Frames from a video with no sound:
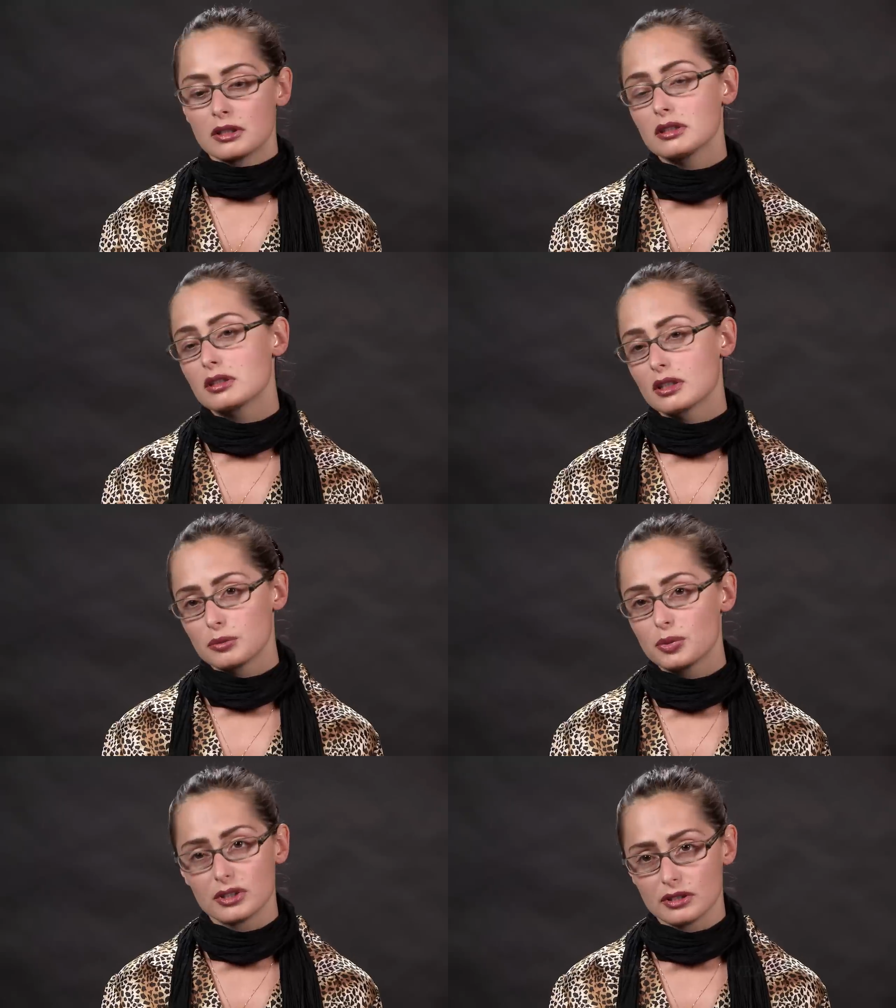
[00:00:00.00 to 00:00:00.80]
It
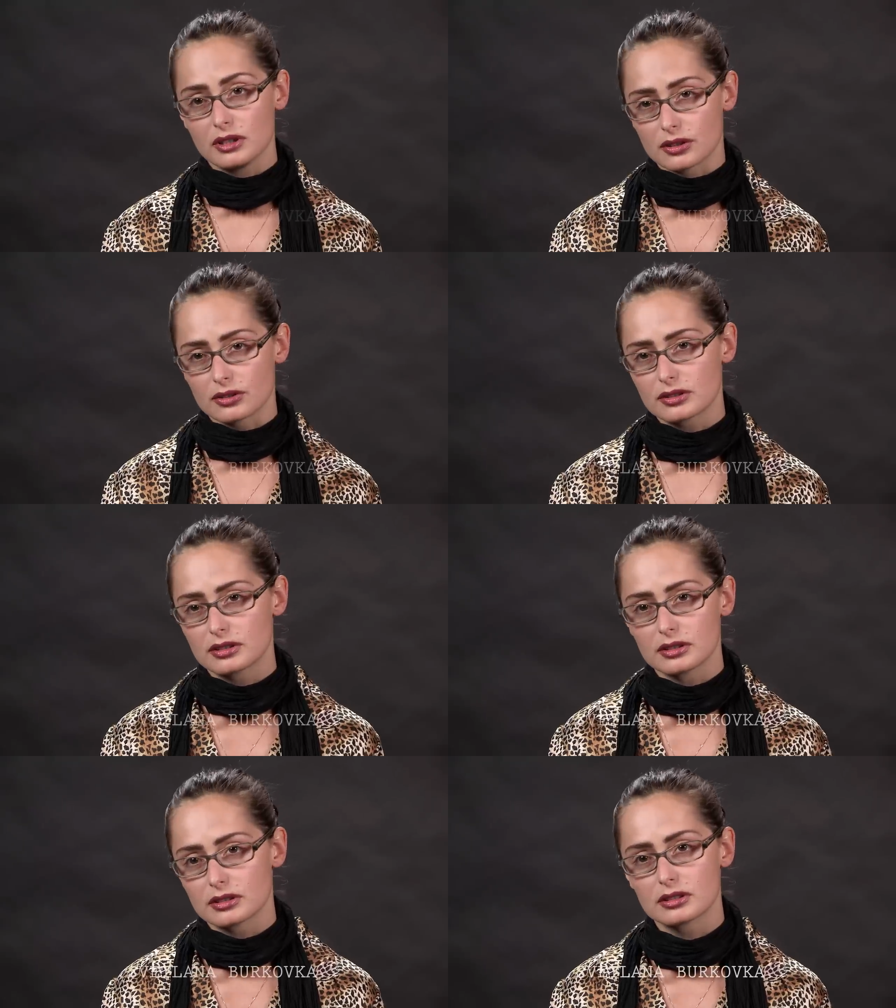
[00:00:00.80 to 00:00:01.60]
had been years
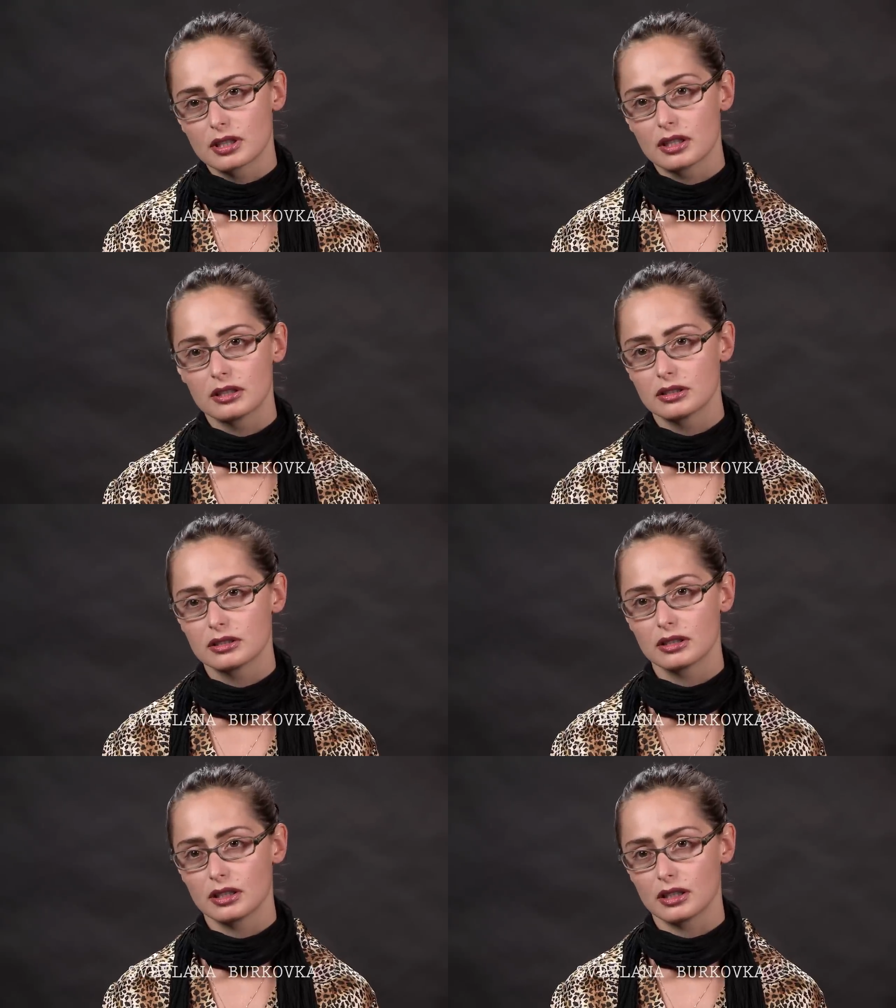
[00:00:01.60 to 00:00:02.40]
since
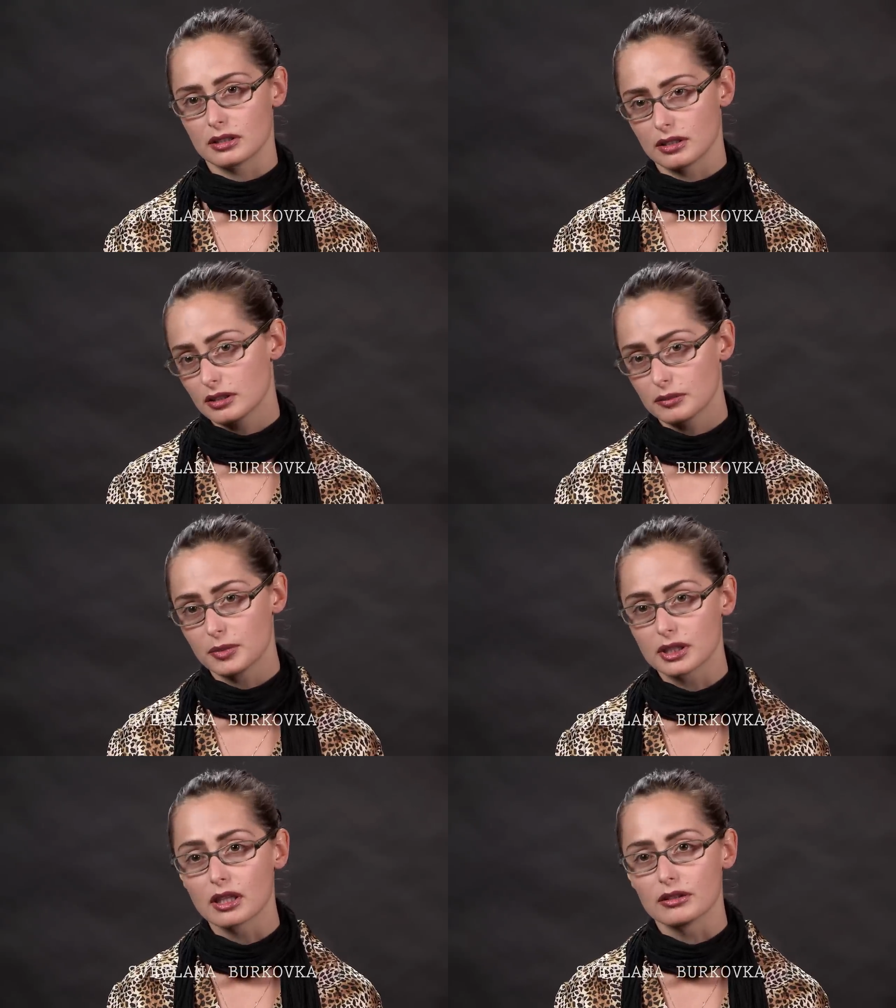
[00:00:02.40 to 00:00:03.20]
I
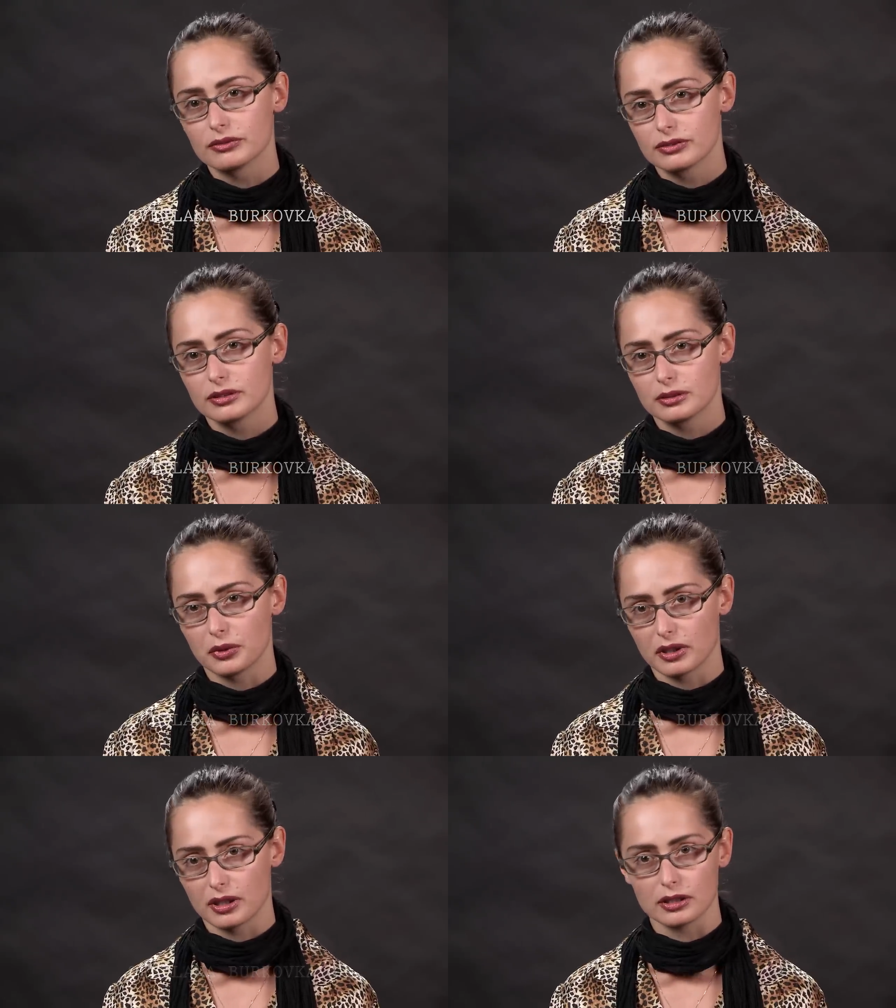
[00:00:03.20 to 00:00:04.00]
made love
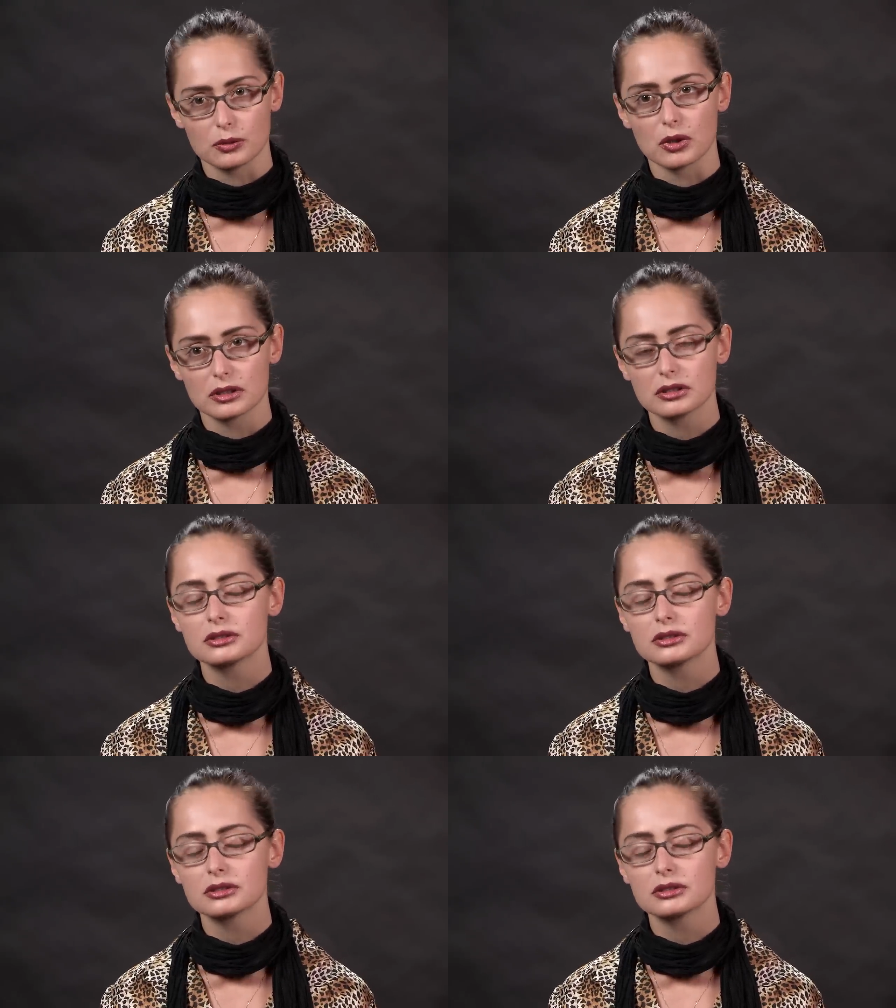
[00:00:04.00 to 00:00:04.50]
with anyone.